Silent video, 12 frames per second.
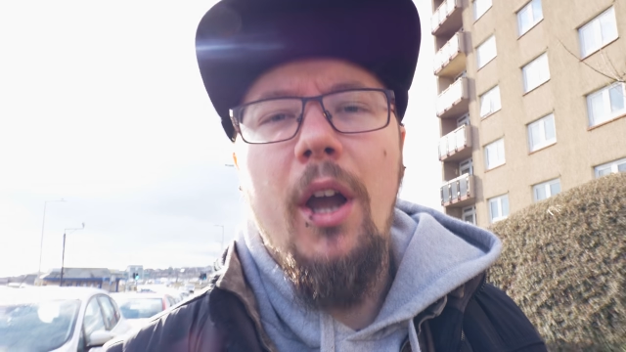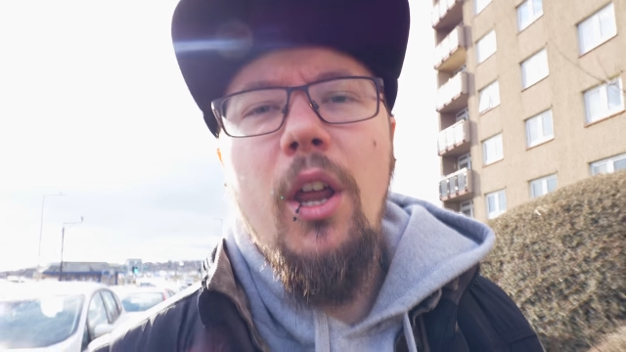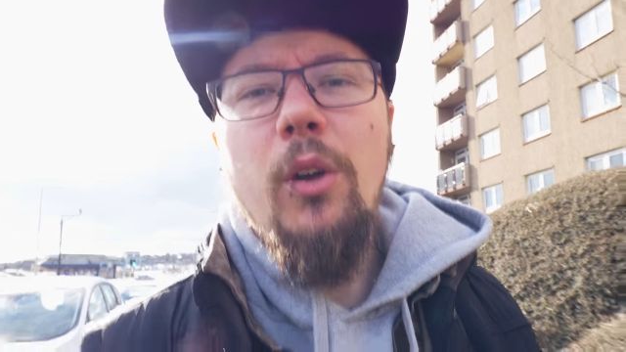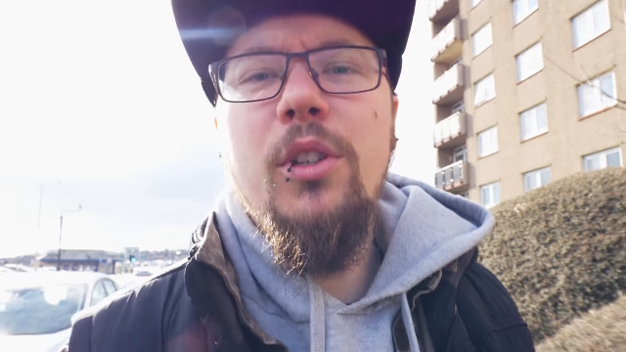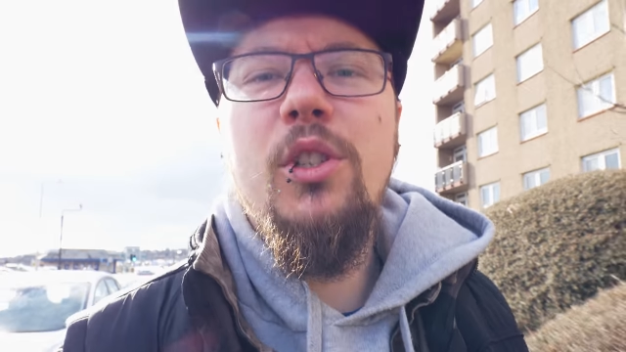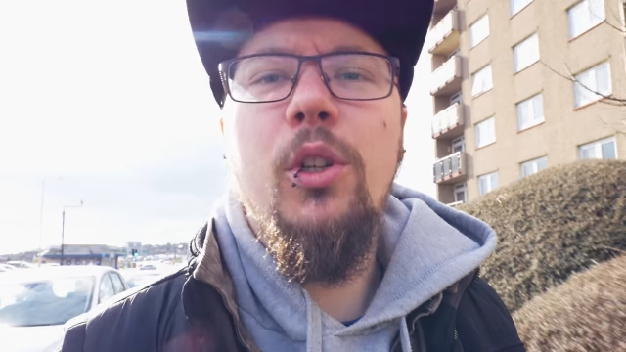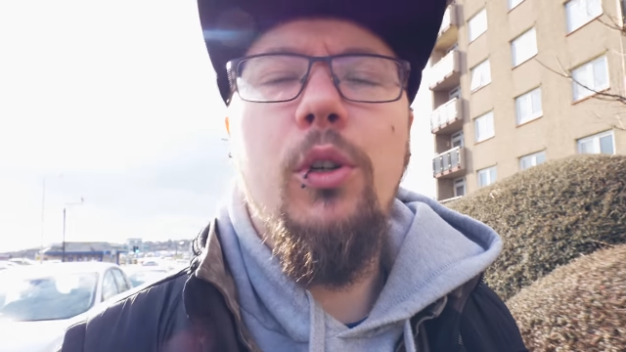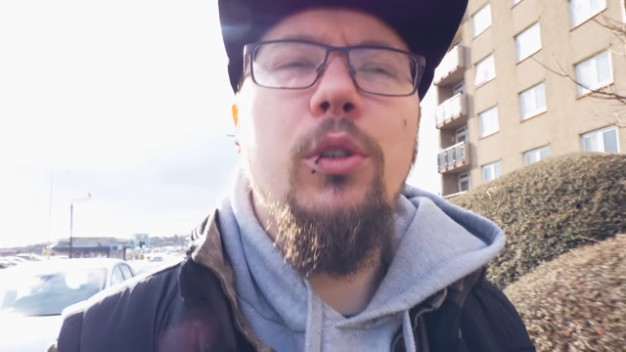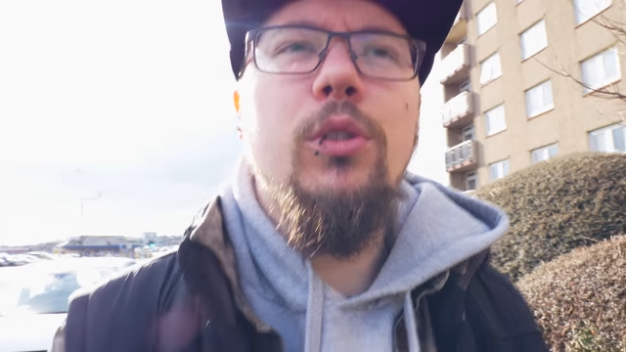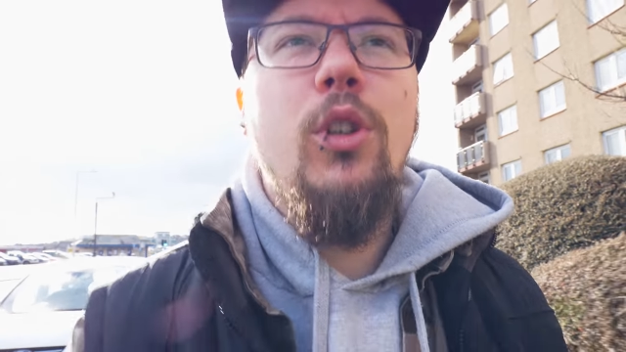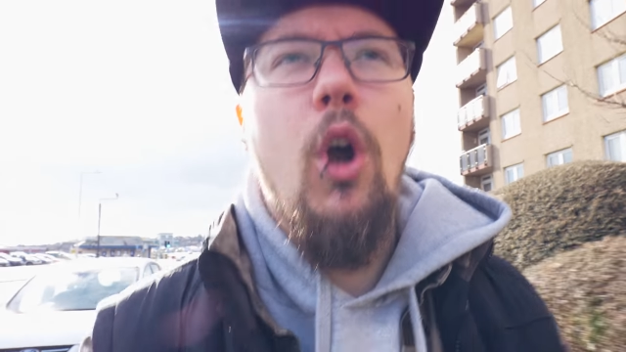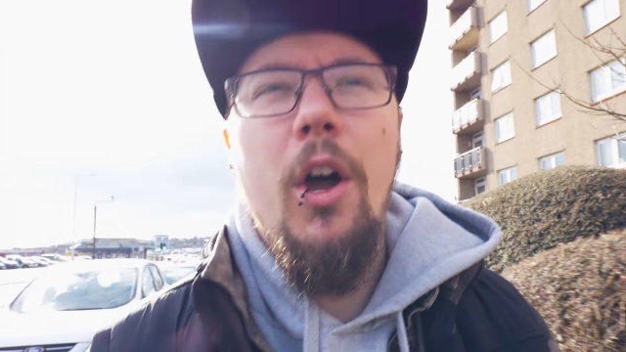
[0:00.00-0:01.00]
I know this
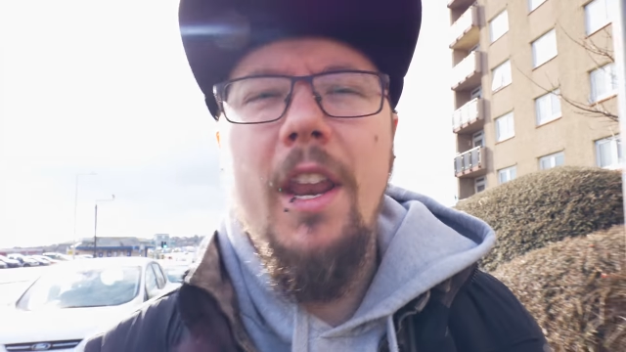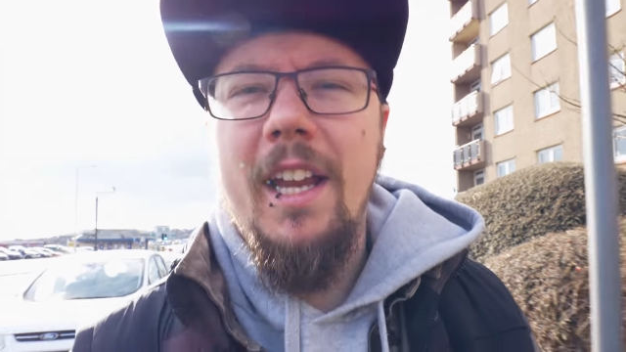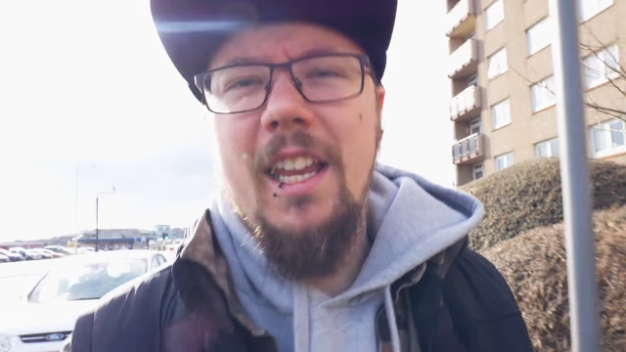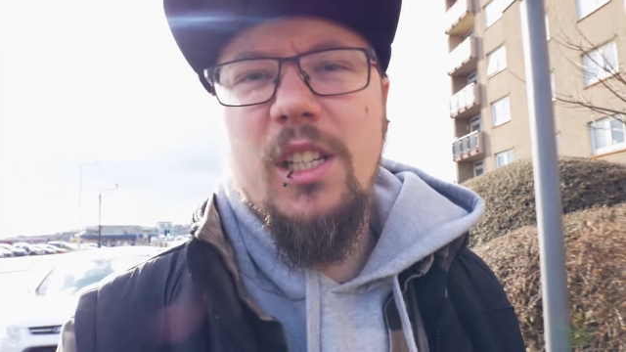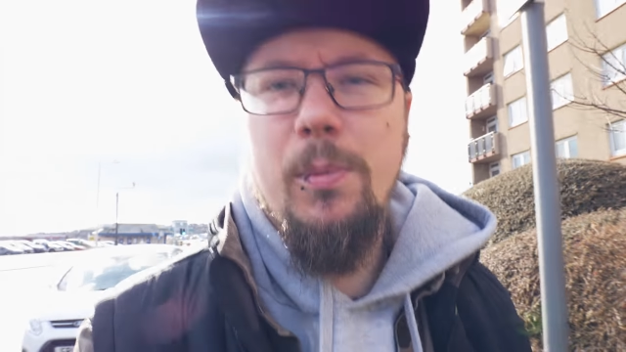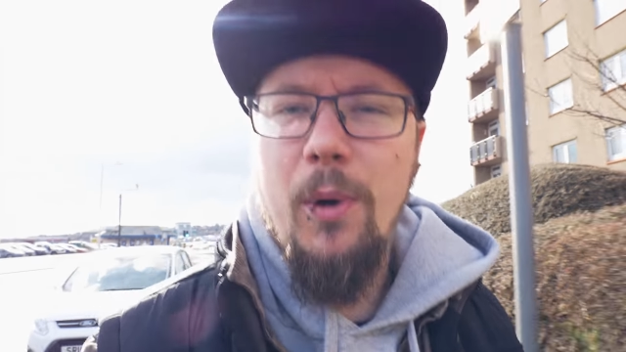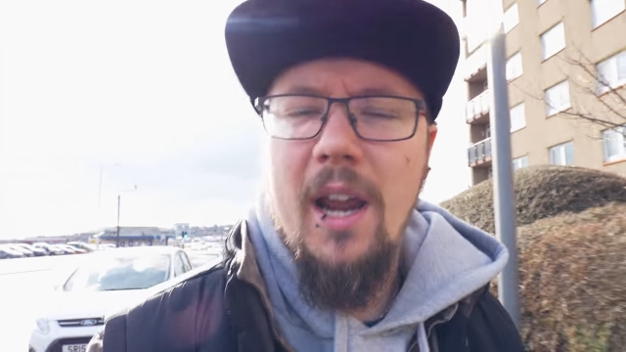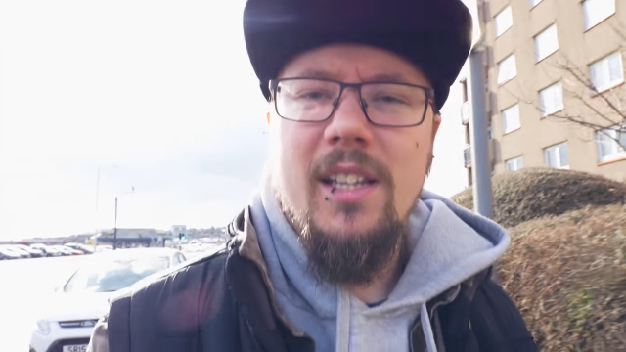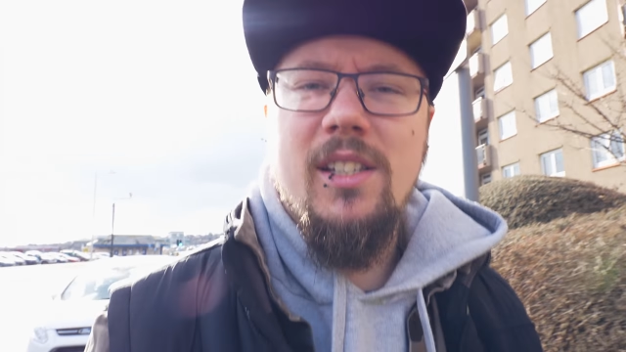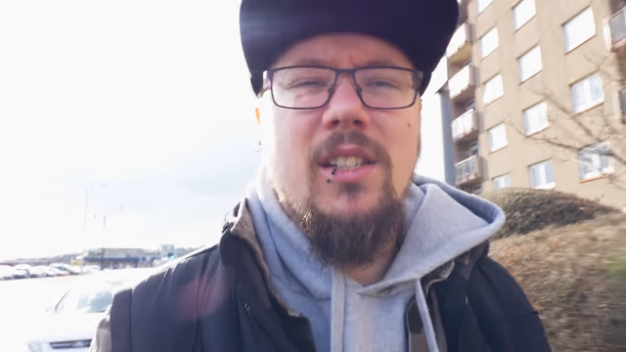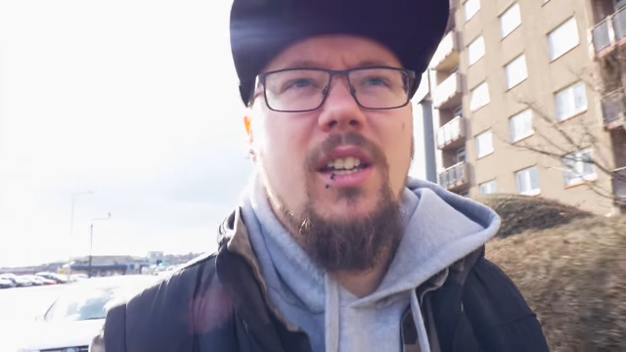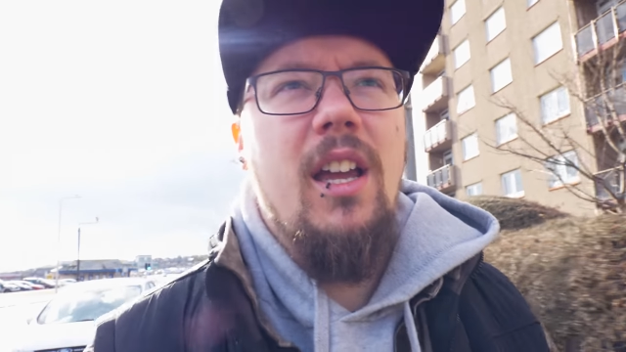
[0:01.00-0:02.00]
cool Kodak
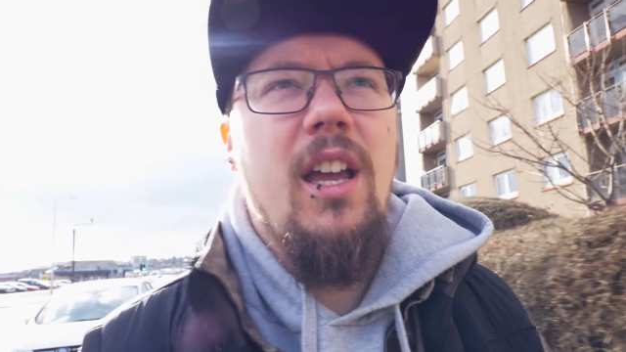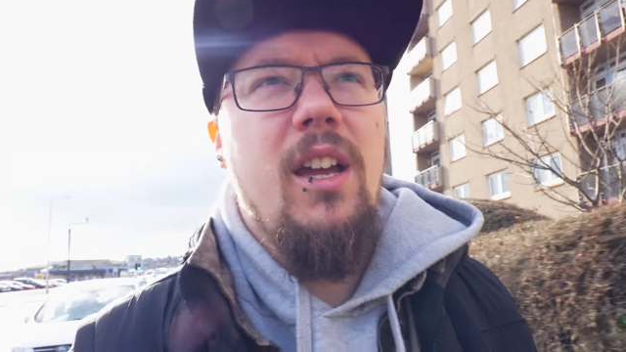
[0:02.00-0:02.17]
Express